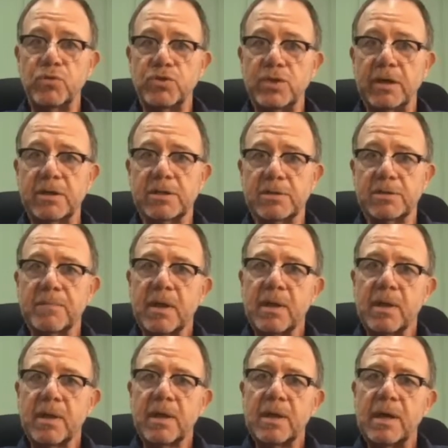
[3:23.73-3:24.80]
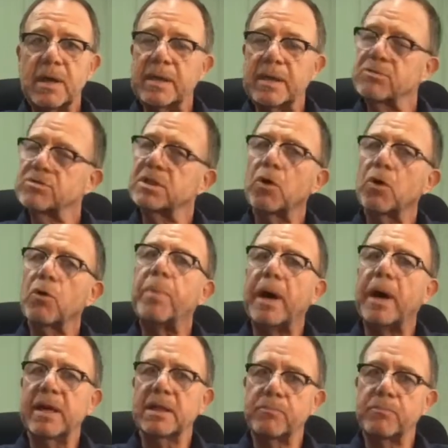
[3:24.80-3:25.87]
And that was a little pilot project
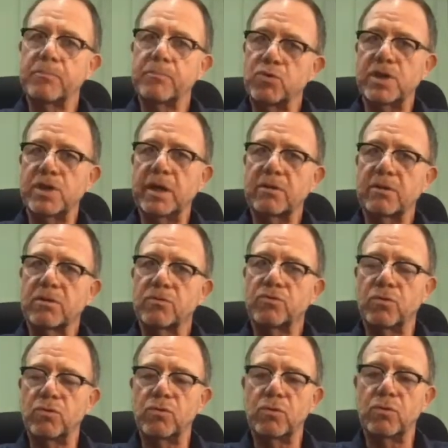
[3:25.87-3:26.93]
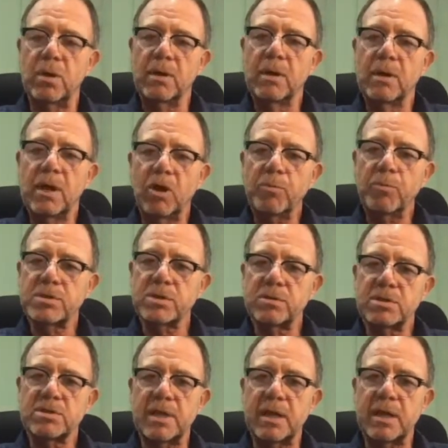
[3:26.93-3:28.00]
to help us understand how
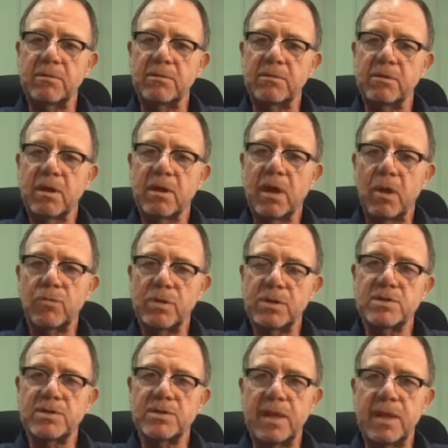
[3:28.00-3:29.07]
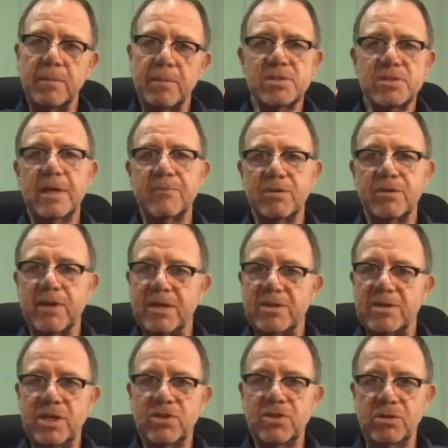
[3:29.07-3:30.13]
this term servitization,
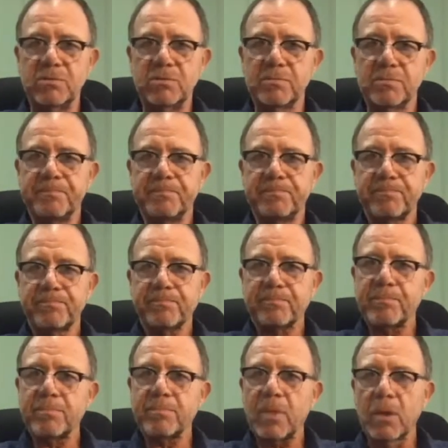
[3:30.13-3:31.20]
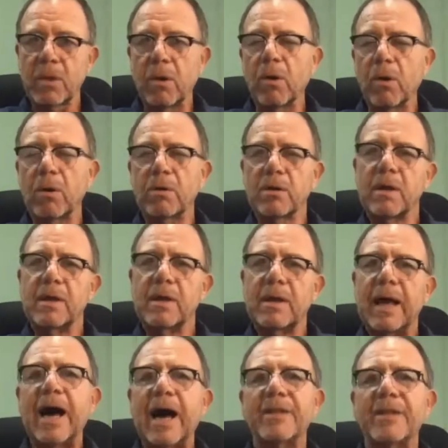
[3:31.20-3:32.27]
or adding
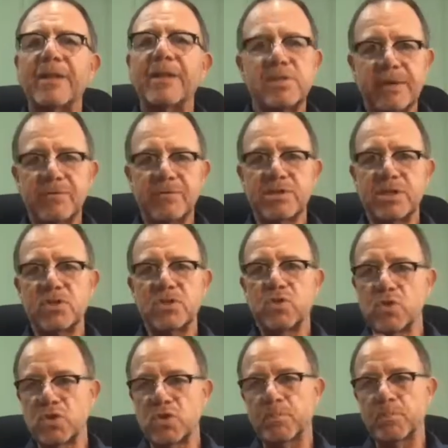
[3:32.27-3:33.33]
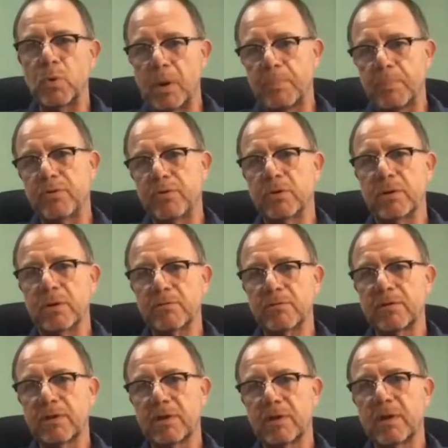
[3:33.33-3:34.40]
services to support a product,
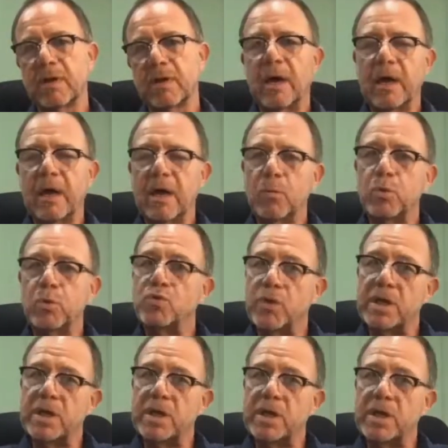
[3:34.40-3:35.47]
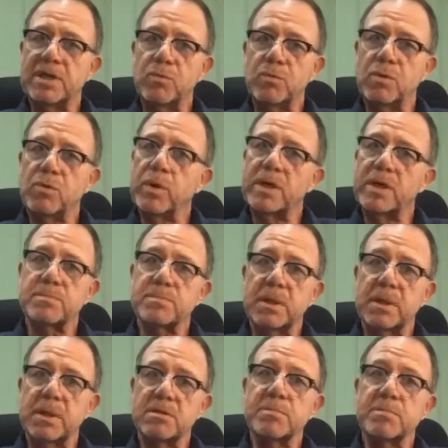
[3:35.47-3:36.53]
would resonate with West Midlands manufacturing
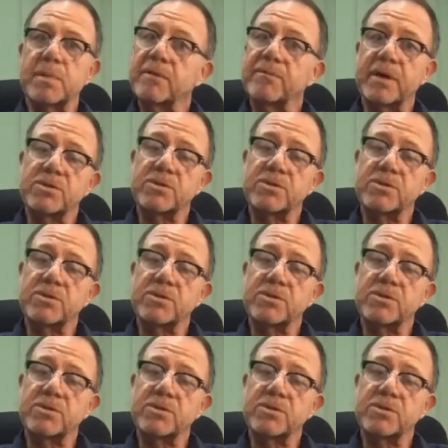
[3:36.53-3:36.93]
firms.